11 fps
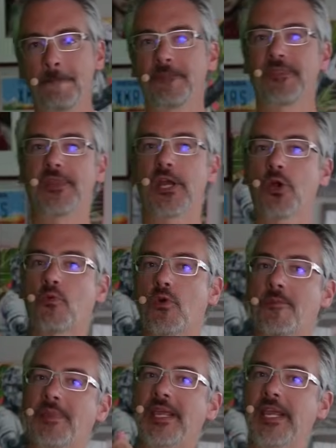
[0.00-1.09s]
There were
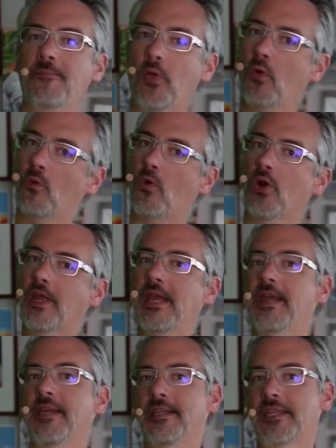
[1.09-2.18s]
people
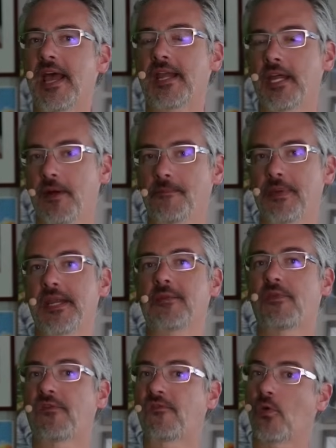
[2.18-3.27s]
working at that company
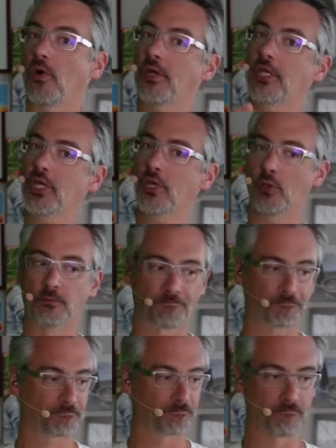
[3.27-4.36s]
before you
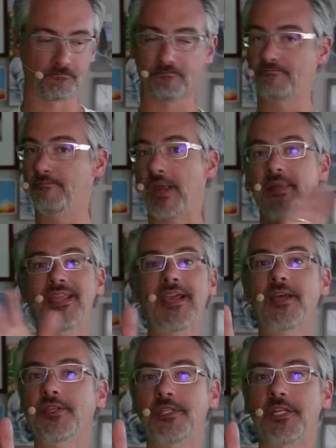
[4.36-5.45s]
Maybe they
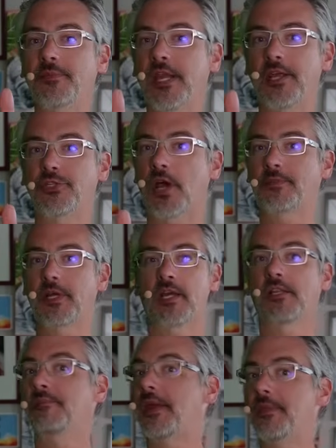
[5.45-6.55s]
had the DBA job
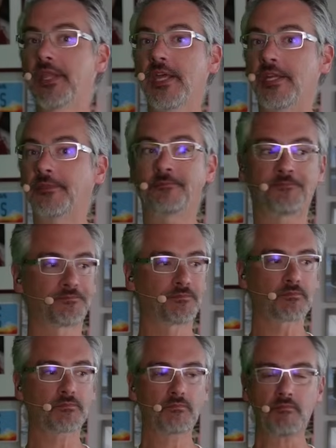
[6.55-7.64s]
title, maybe they didn't.
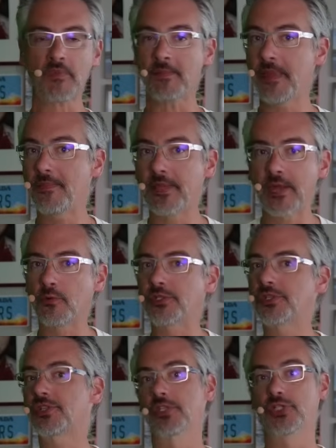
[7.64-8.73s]
Maybe they were
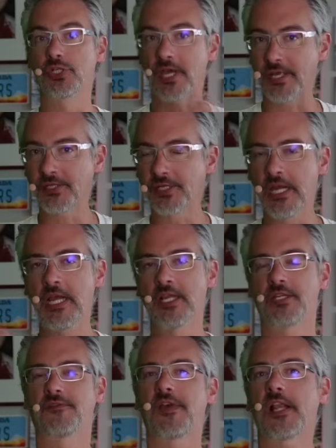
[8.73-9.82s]
just just
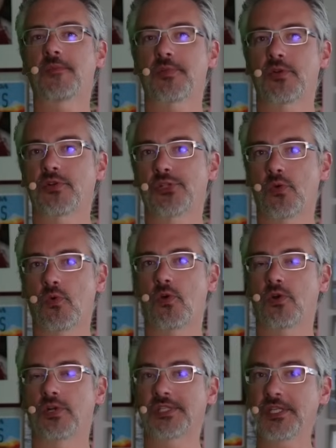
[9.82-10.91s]
developers
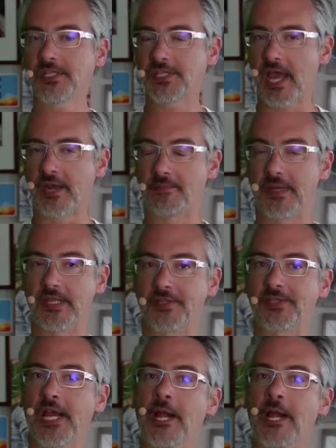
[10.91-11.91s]
or sysadmins,